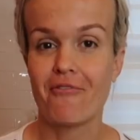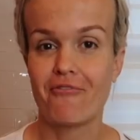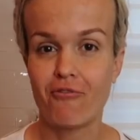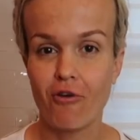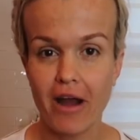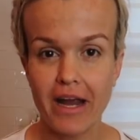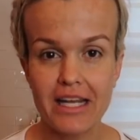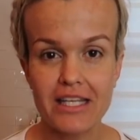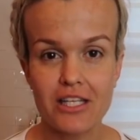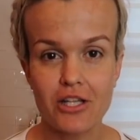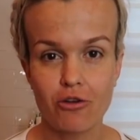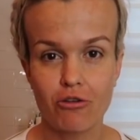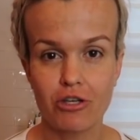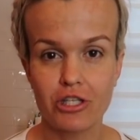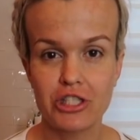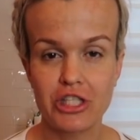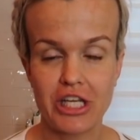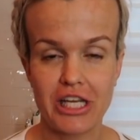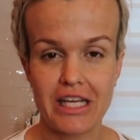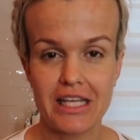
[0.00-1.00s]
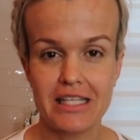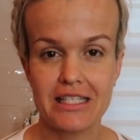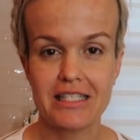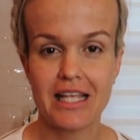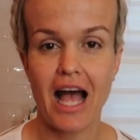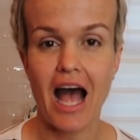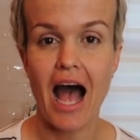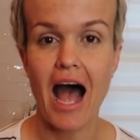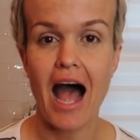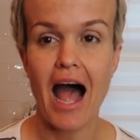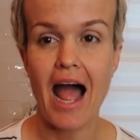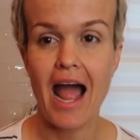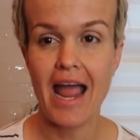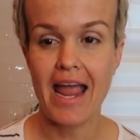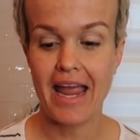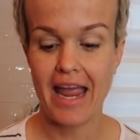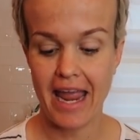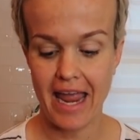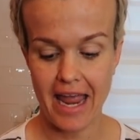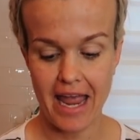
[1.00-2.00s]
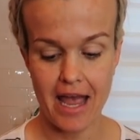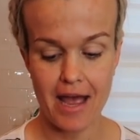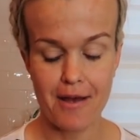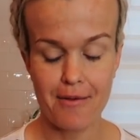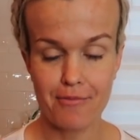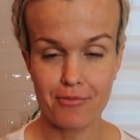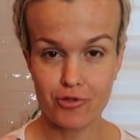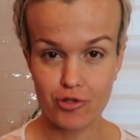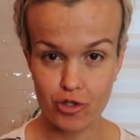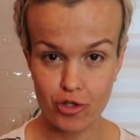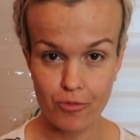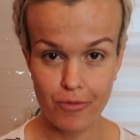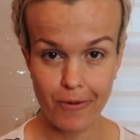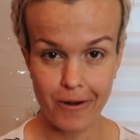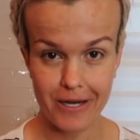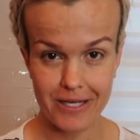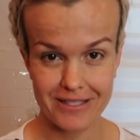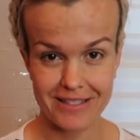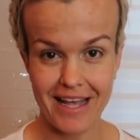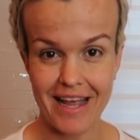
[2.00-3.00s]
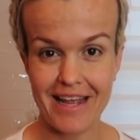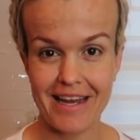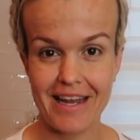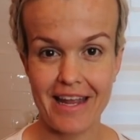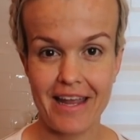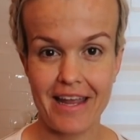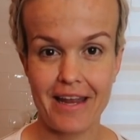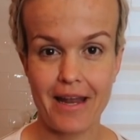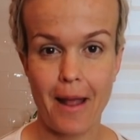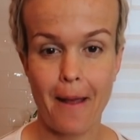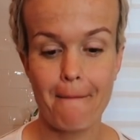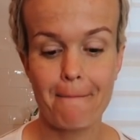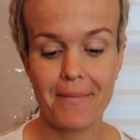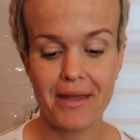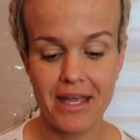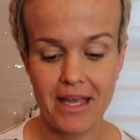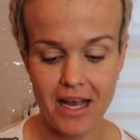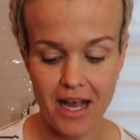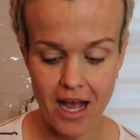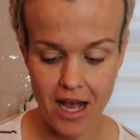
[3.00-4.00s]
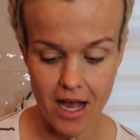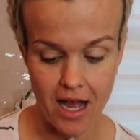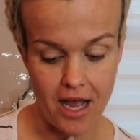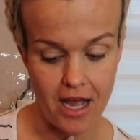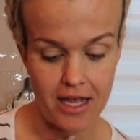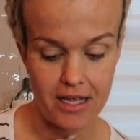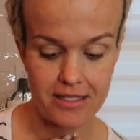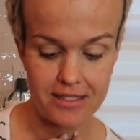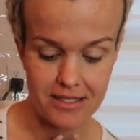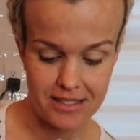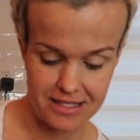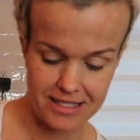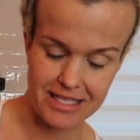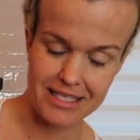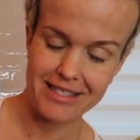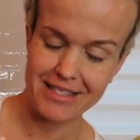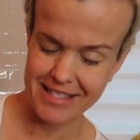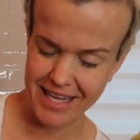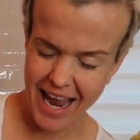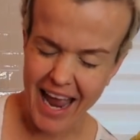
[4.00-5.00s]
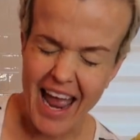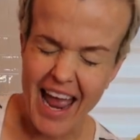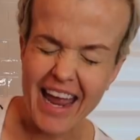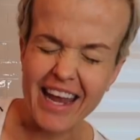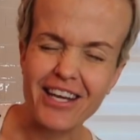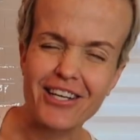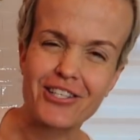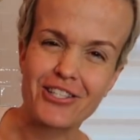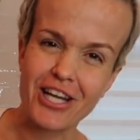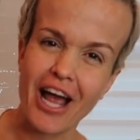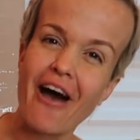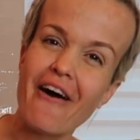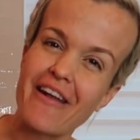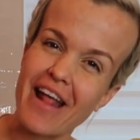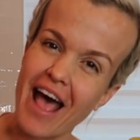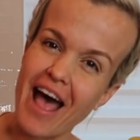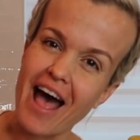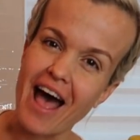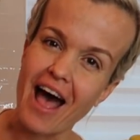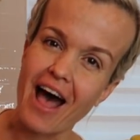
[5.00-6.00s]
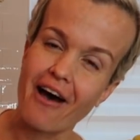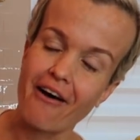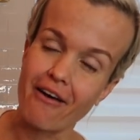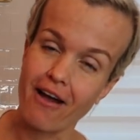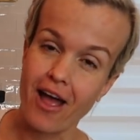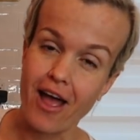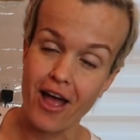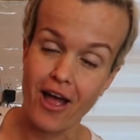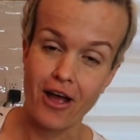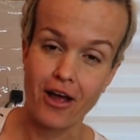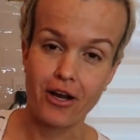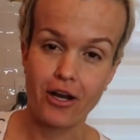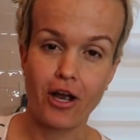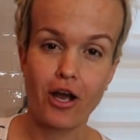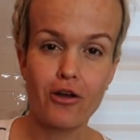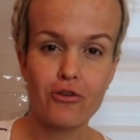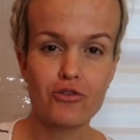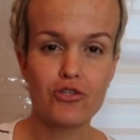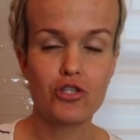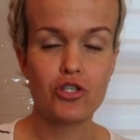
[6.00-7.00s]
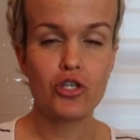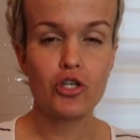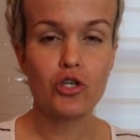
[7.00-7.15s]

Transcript: Before I get to the grilled cheese, I am super excited because today's shout out goes